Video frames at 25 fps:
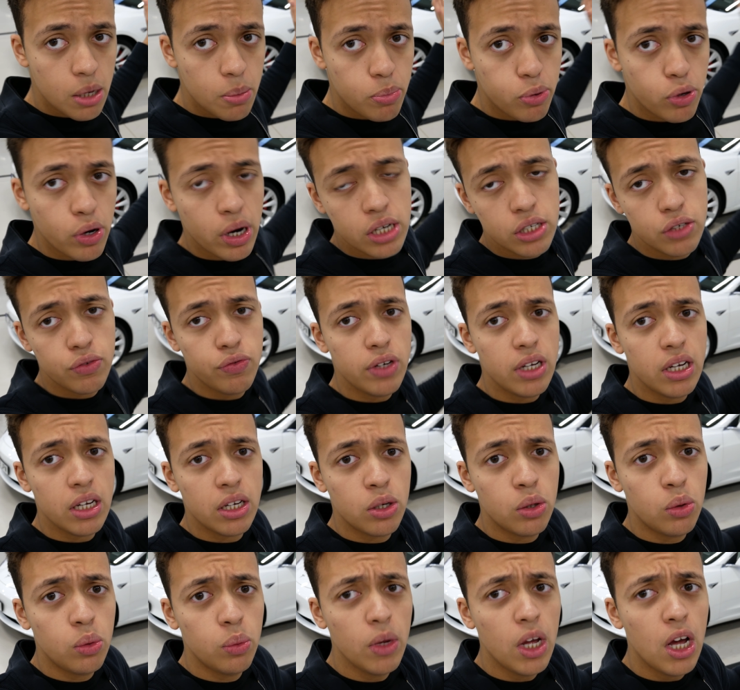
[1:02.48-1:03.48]
press
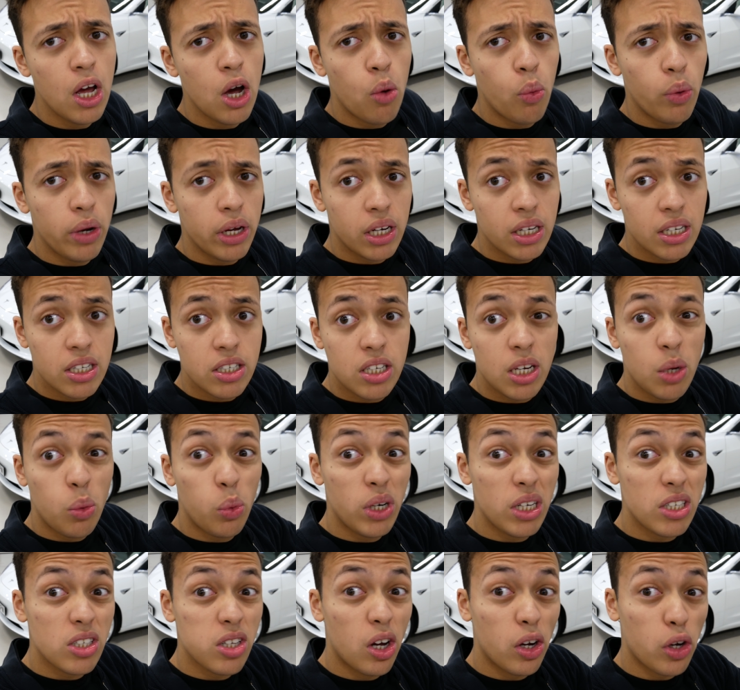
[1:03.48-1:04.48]
vehicle. We're going to see what
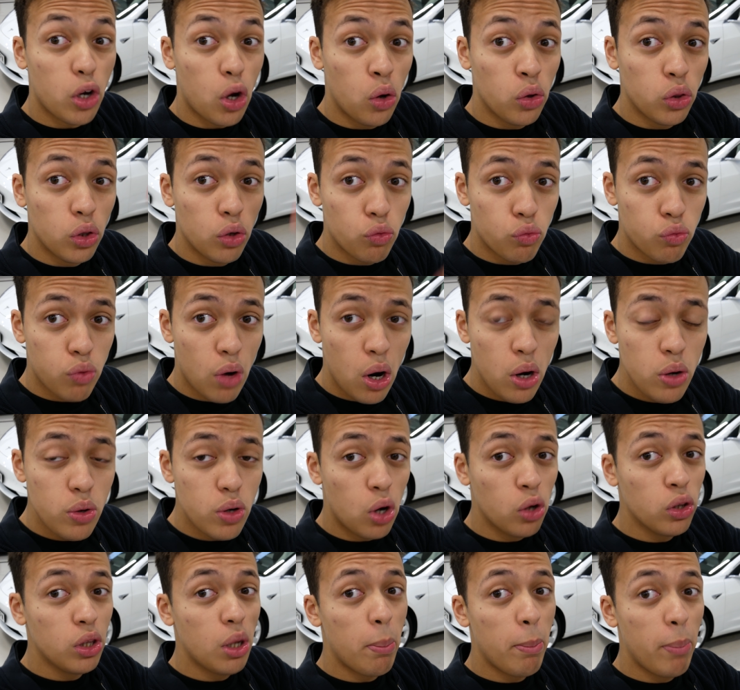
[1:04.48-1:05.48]
it's like on the road,
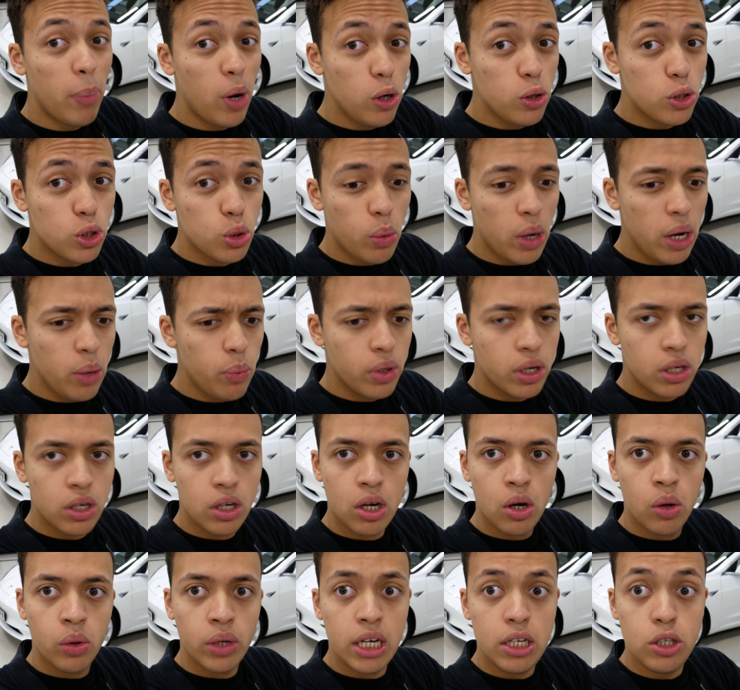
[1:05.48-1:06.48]
on the motorway. We're going to
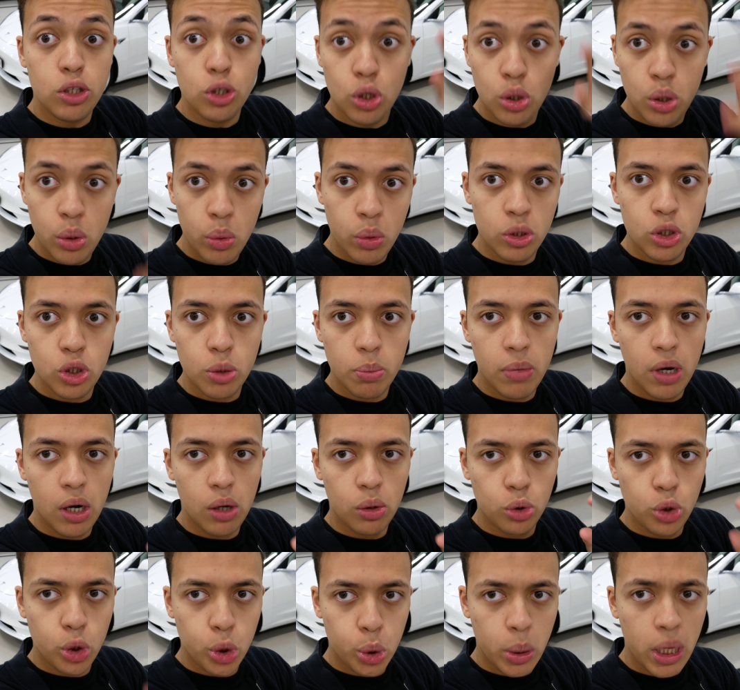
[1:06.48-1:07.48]
go on a 200-mile
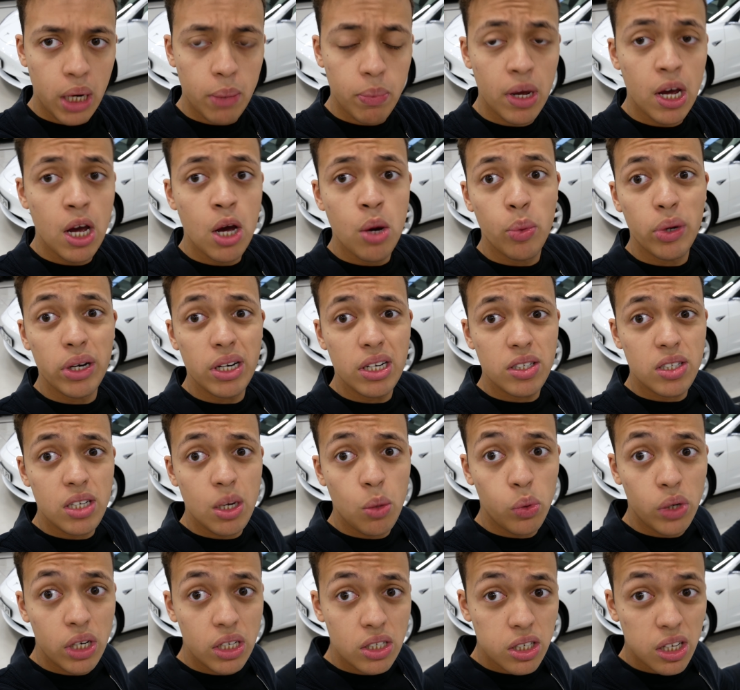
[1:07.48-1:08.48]
trip. We're going to see
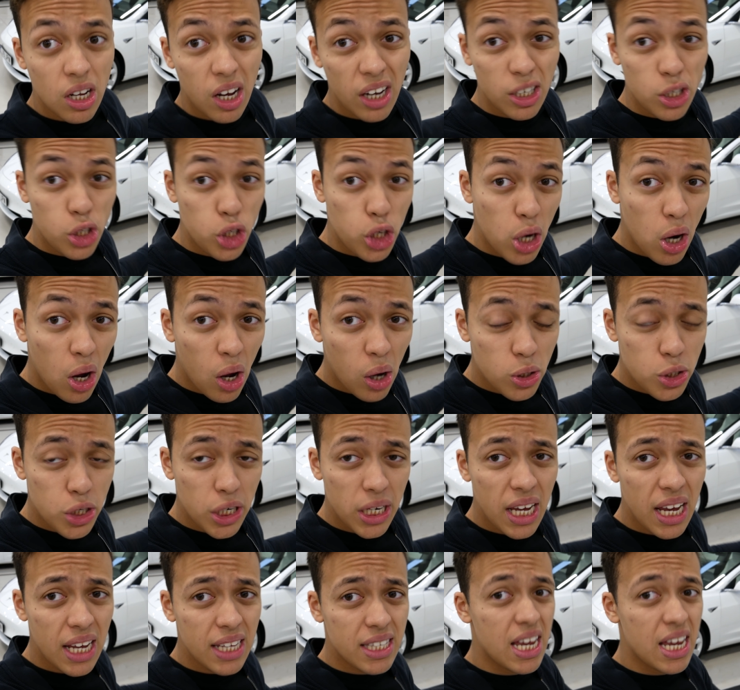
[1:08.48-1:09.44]
what it's like charging it.